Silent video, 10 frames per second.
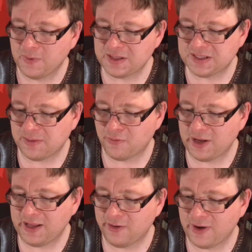with some
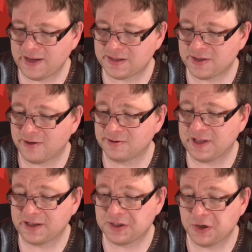really great songs
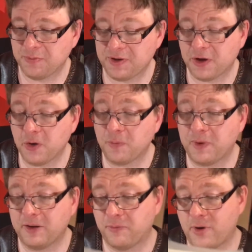like Stupid
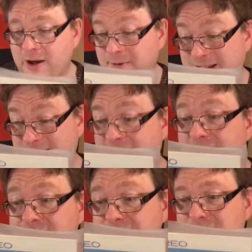Cupid, Brown Eyed
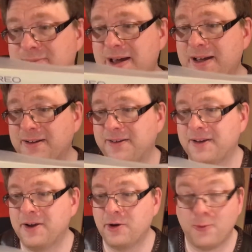Handsome Man,
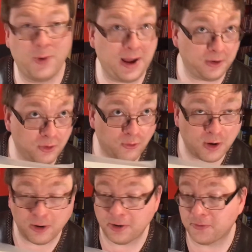Right or
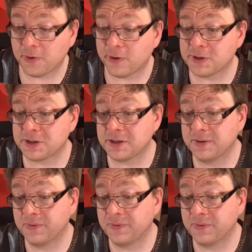Wrong, of course.